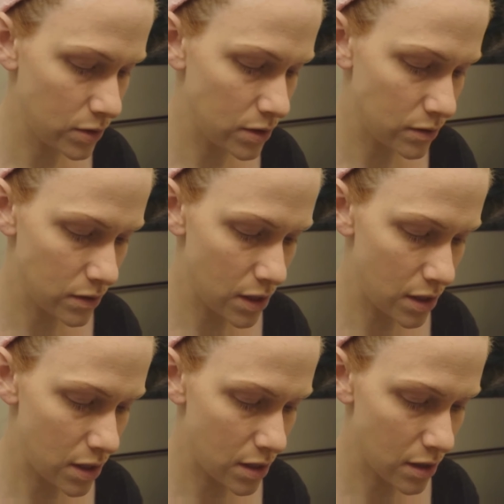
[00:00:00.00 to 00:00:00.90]
which is right
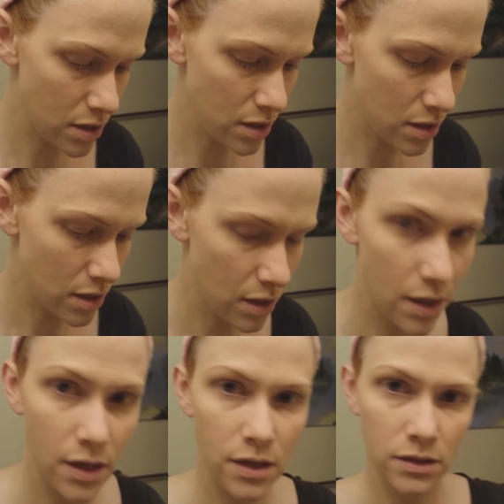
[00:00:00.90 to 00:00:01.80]
here,
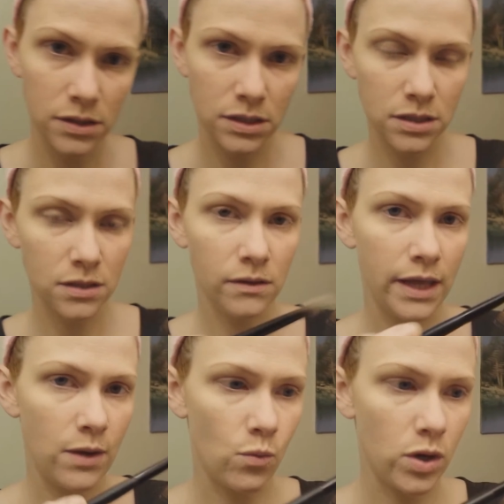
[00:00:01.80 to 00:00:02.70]
the
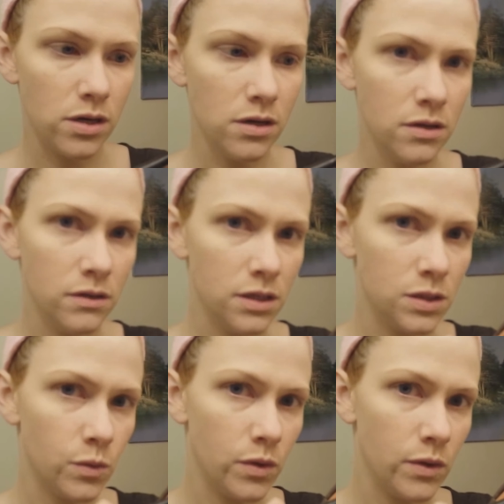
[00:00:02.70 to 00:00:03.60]
light one,
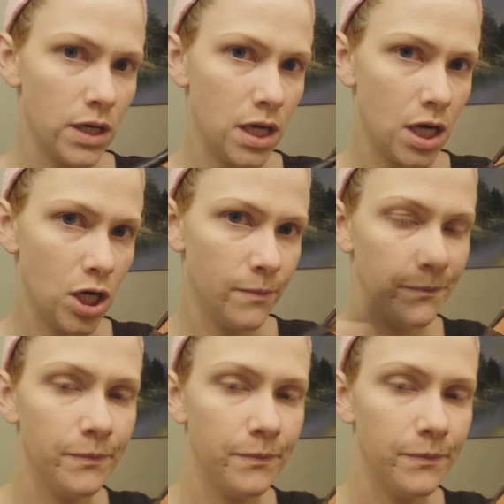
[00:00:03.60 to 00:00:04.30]
this one right here.